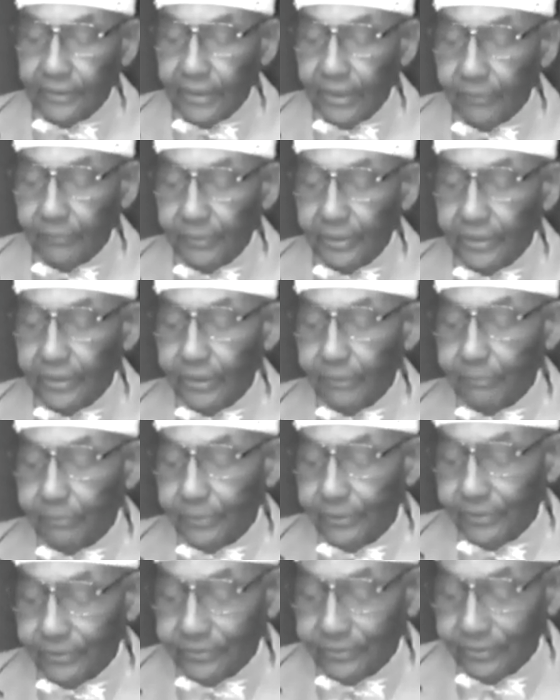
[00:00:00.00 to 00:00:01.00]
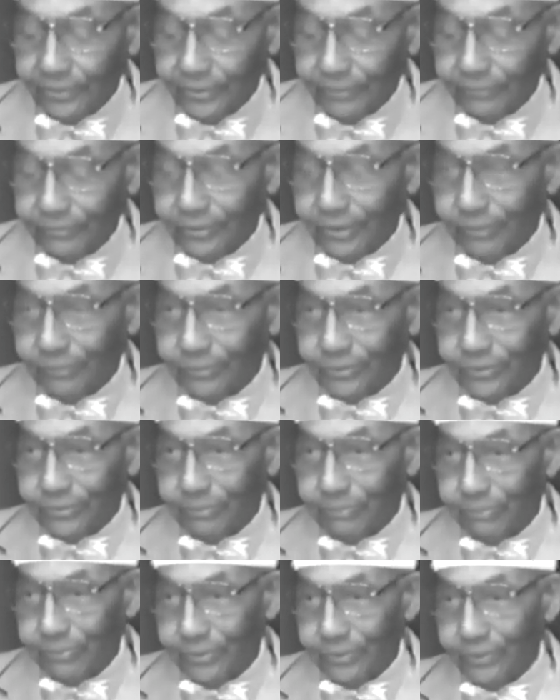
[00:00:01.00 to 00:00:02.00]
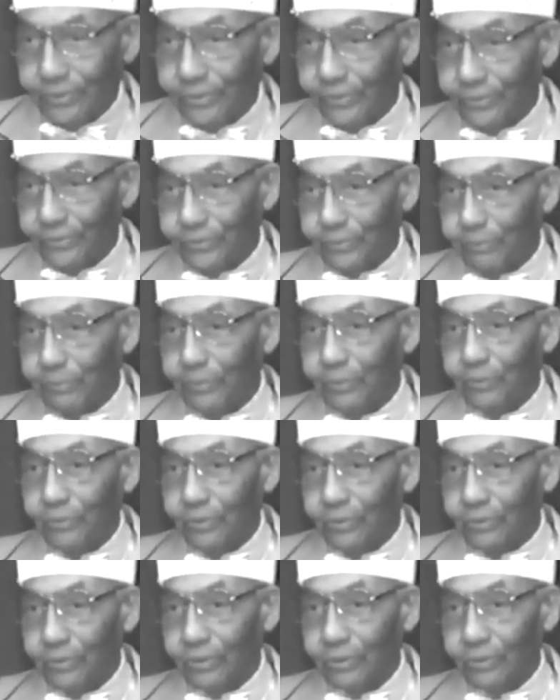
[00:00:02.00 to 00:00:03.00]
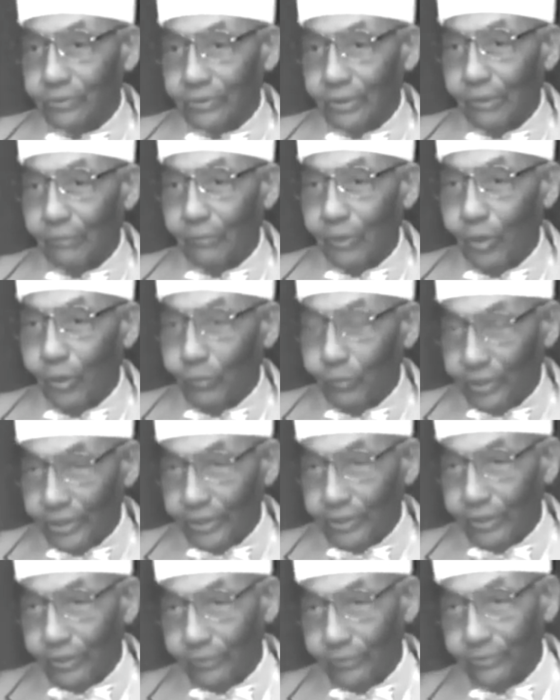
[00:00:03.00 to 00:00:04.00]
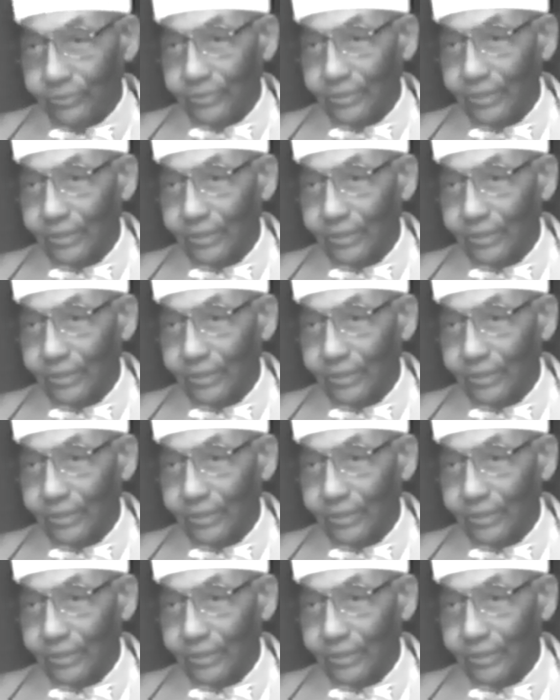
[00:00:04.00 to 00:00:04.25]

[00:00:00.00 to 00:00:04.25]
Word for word: come in the person of some spirit or spook or That's some right. Holy Ghost.